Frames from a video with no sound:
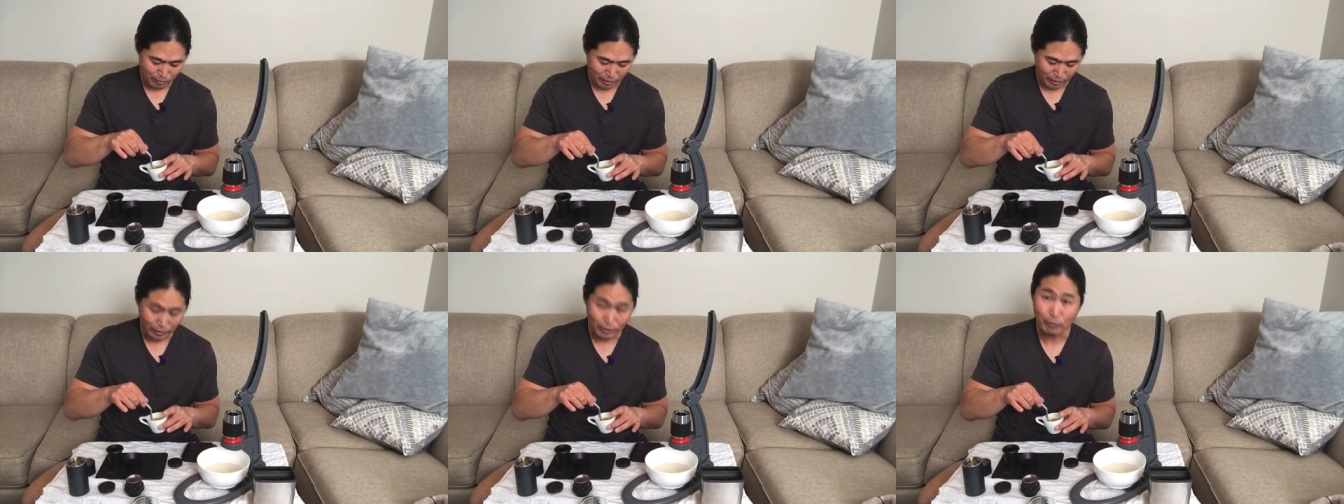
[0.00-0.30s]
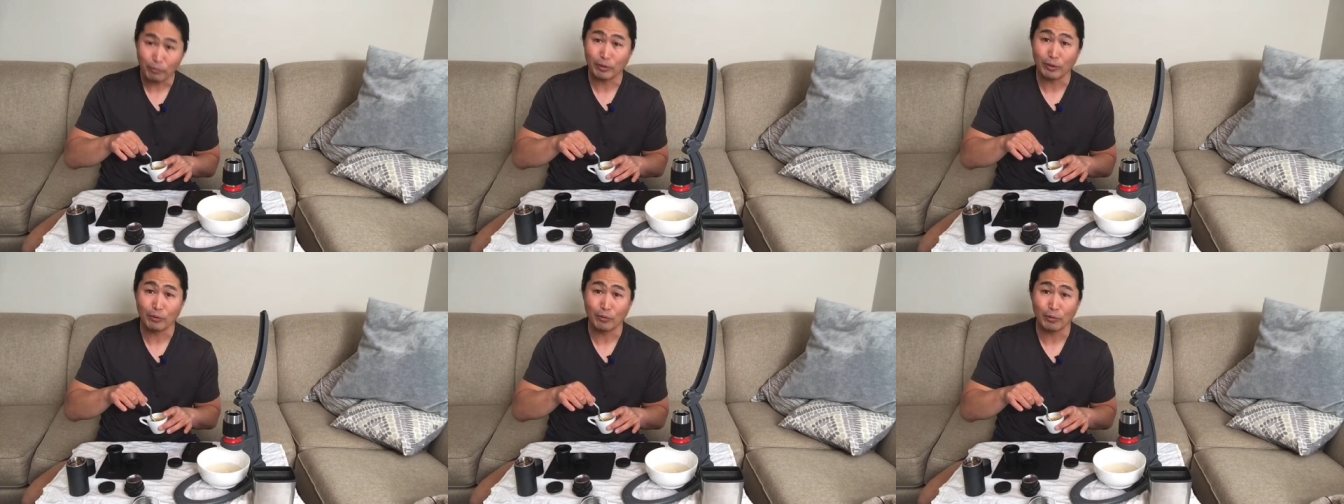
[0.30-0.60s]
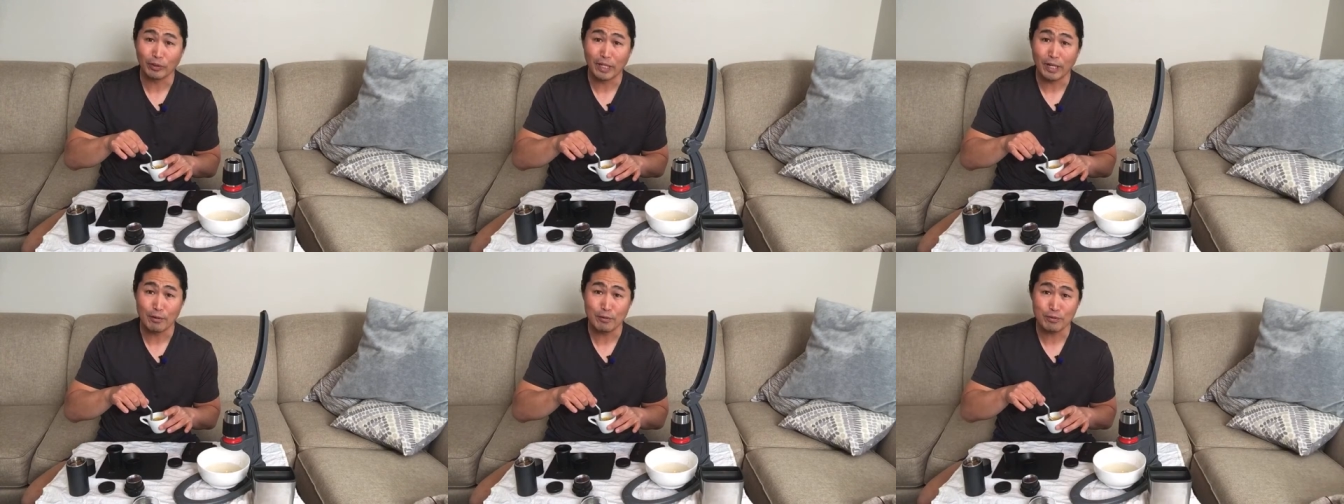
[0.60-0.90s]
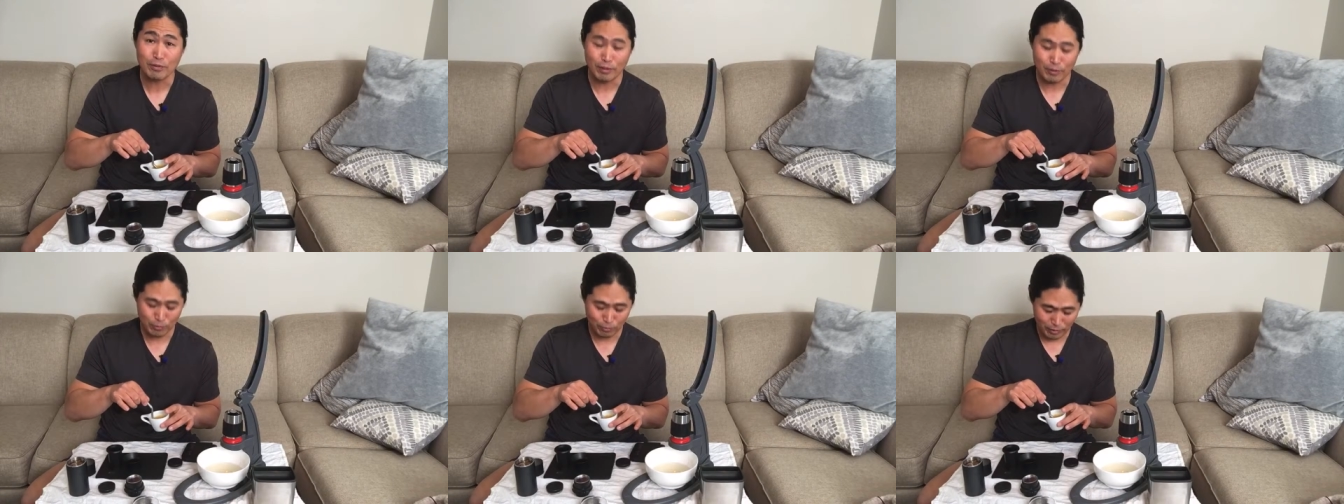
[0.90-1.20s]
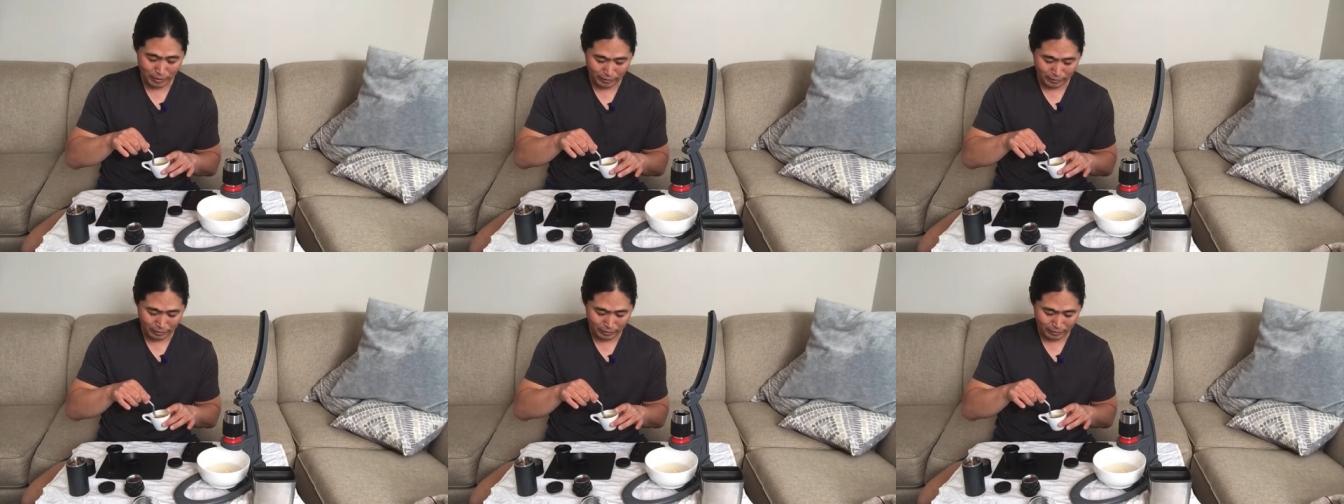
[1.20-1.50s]
I don't want to go downstairs
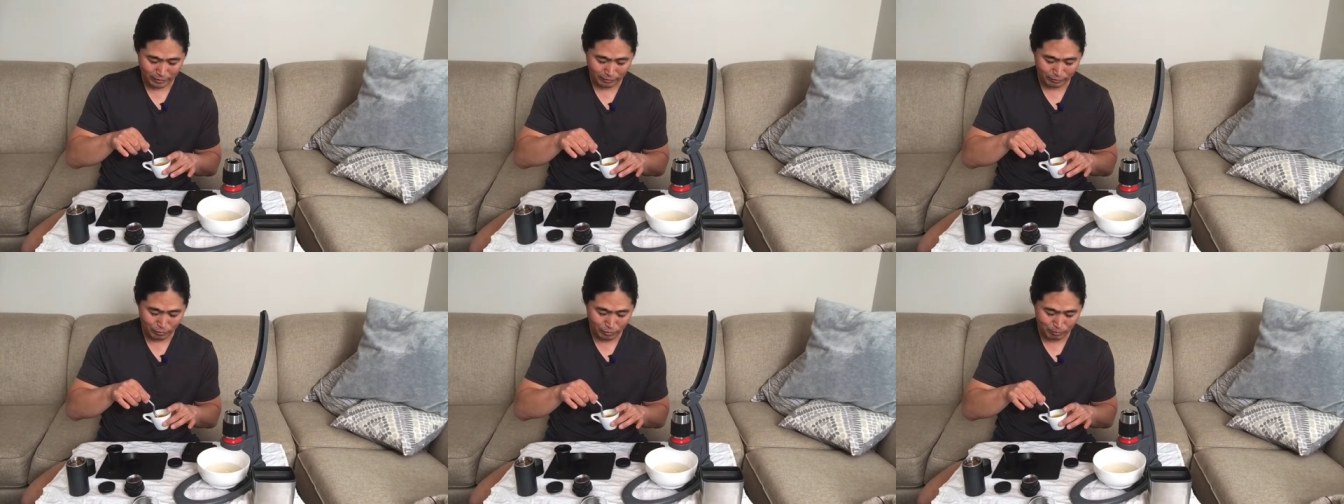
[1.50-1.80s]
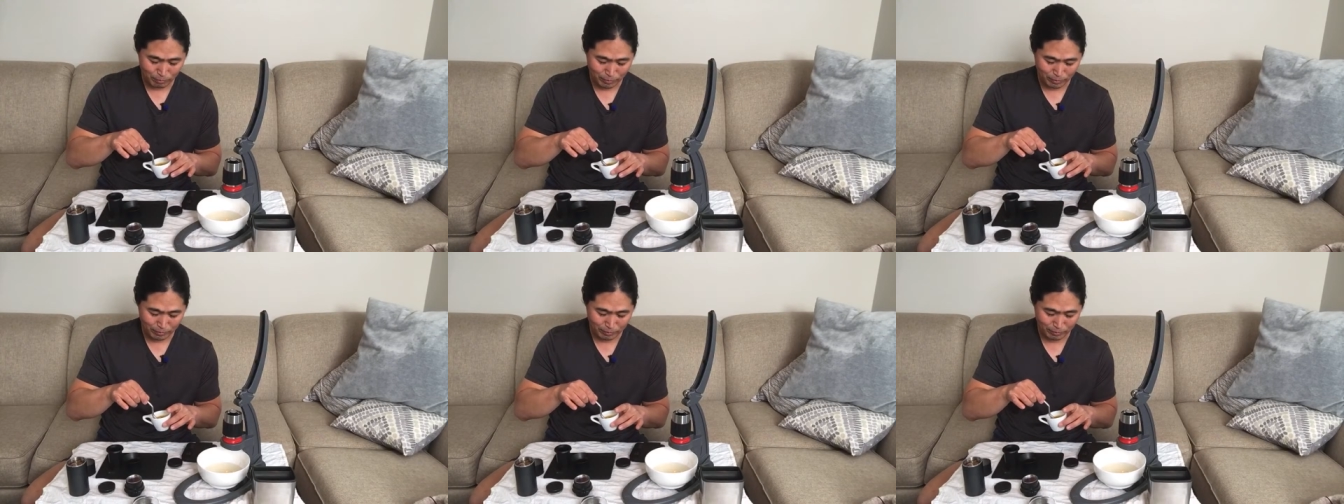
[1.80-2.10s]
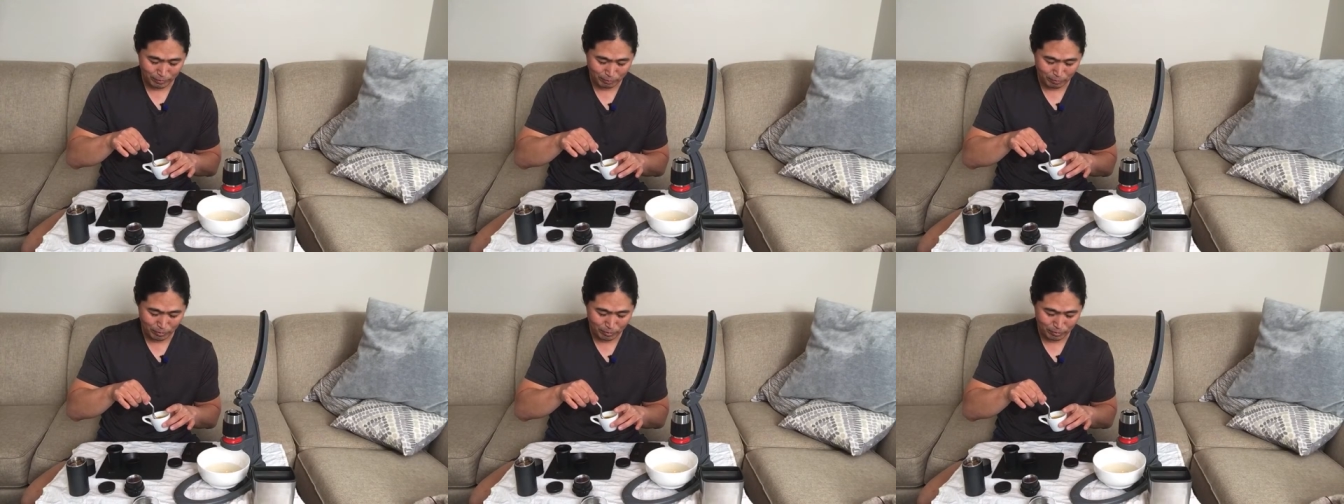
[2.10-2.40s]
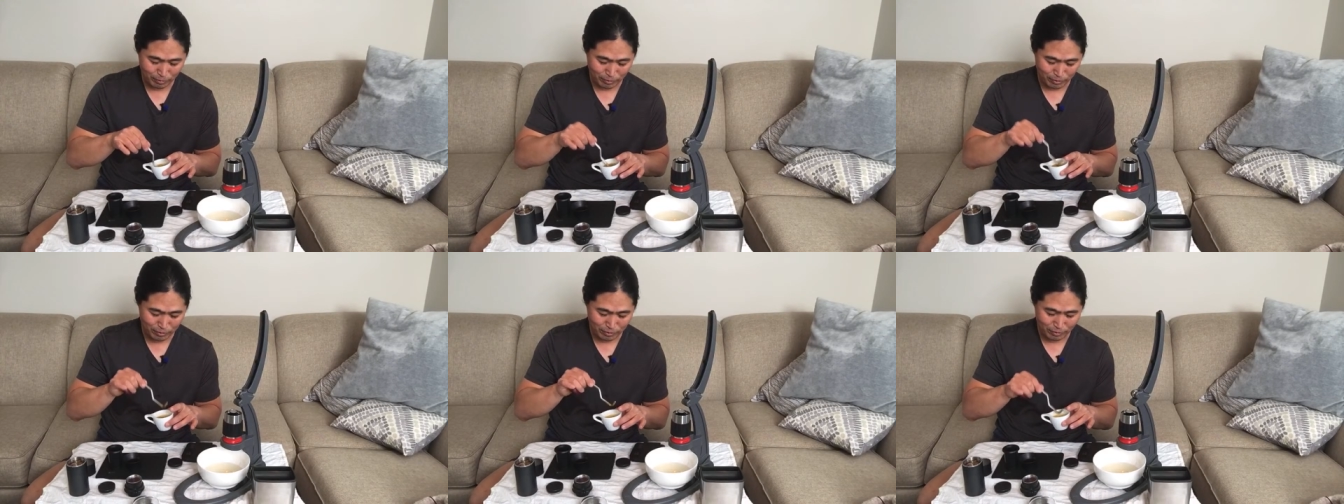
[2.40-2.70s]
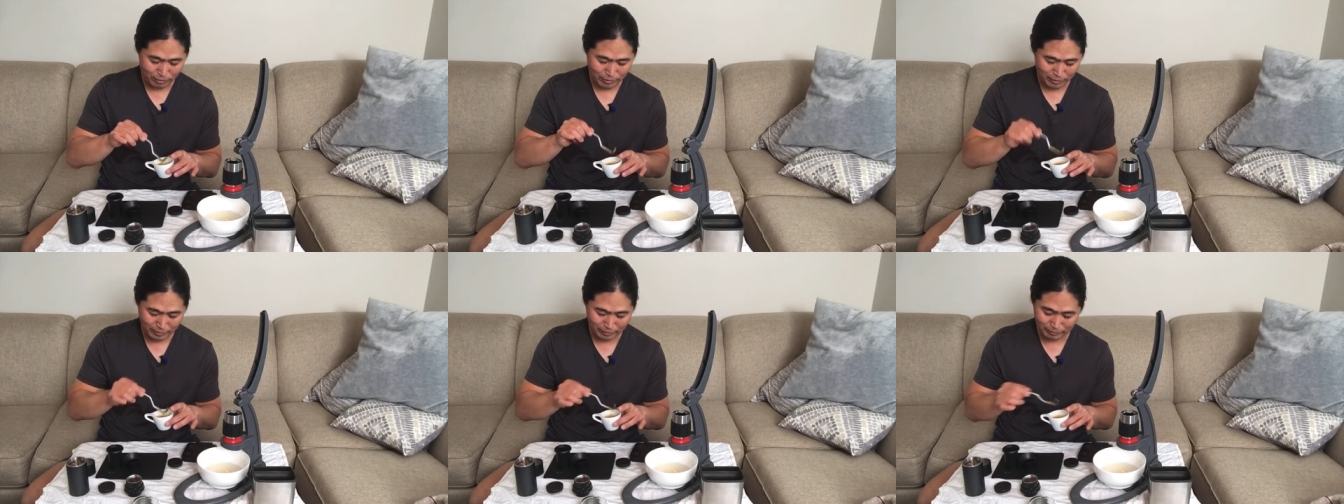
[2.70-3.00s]
right now and get the spoon. I'm just going to
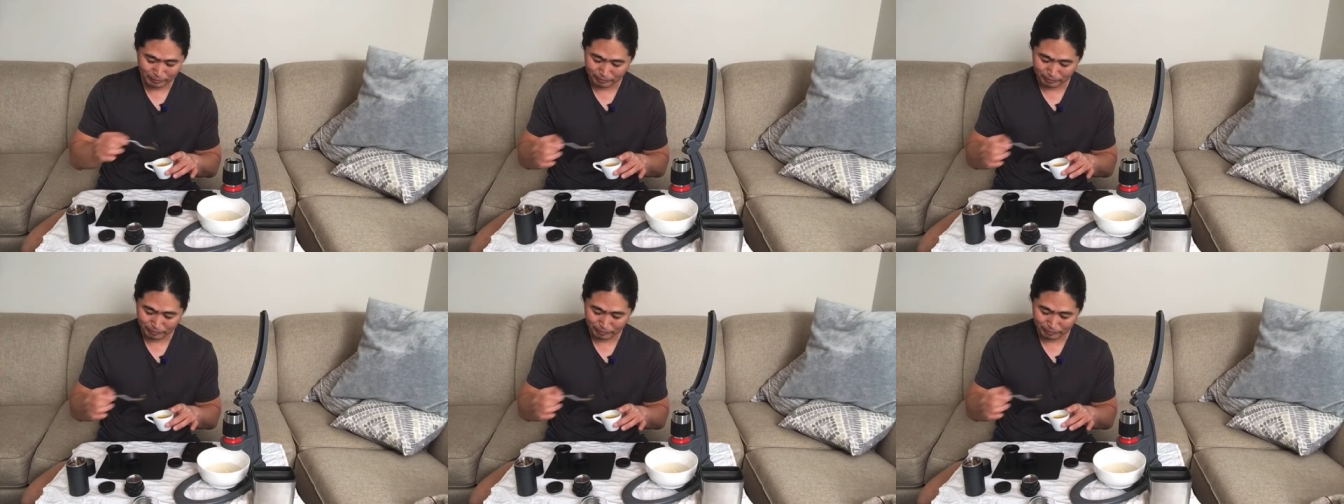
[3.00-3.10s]
stir it.